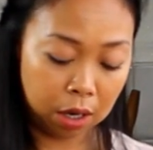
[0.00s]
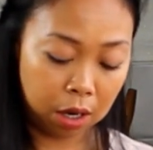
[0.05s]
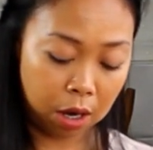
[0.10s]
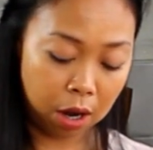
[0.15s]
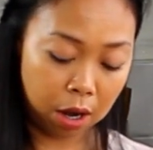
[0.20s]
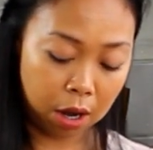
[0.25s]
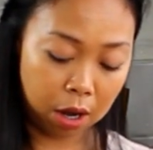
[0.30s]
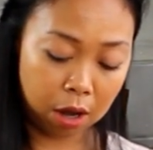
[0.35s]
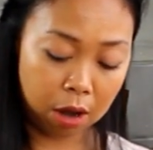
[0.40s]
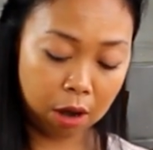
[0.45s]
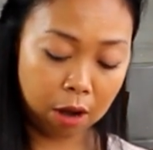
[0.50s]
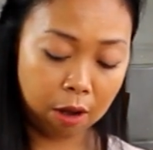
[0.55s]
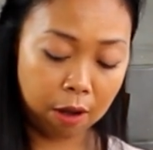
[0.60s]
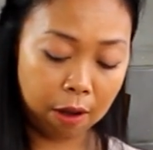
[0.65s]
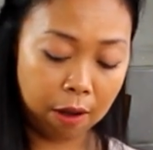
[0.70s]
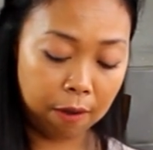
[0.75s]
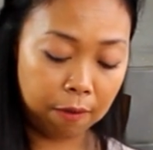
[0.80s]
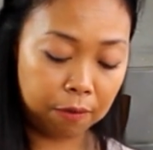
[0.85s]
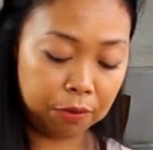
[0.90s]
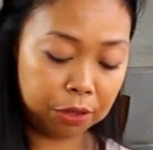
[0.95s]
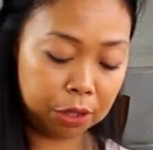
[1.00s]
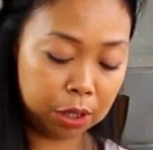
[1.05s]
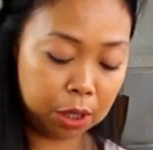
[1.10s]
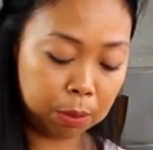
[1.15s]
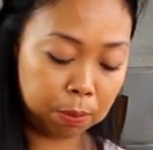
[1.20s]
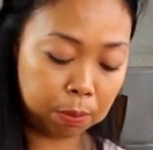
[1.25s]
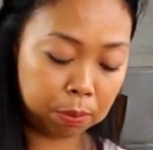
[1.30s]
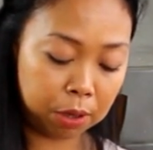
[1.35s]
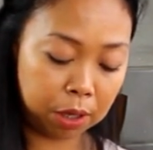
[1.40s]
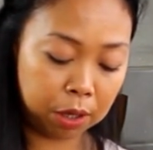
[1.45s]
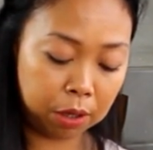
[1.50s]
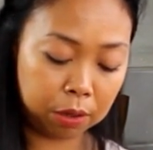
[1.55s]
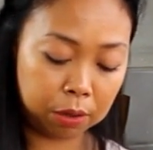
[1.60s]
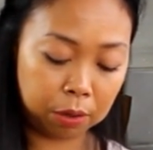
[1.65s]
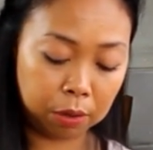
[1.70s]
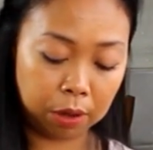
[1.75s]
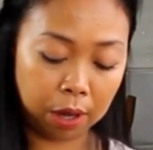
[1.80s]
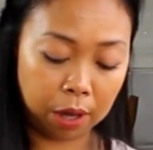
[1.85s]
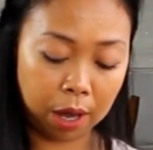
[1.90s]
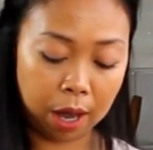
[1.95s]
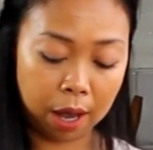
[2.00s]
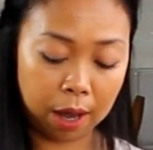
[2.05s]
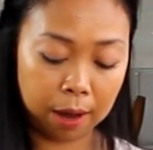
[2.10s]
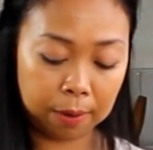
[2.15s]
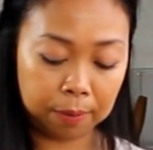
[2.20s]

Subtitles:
love to sprinkle that